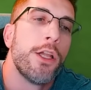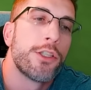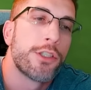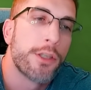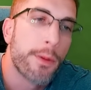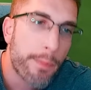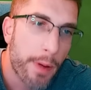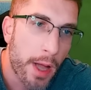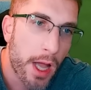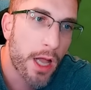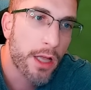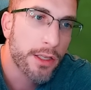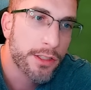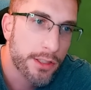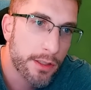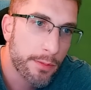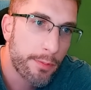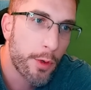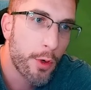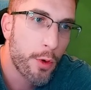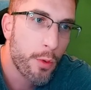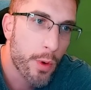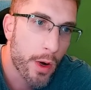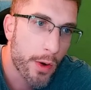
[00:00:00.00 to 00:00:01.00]
to pass the
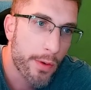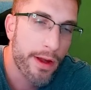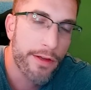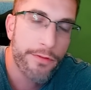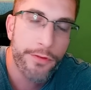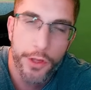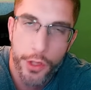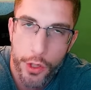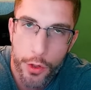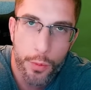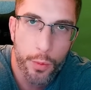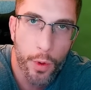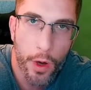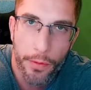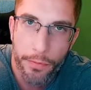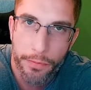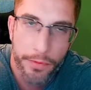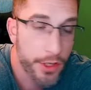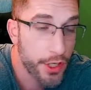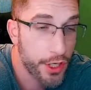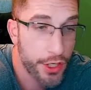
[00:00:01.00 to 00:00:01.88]
ball wherever you want.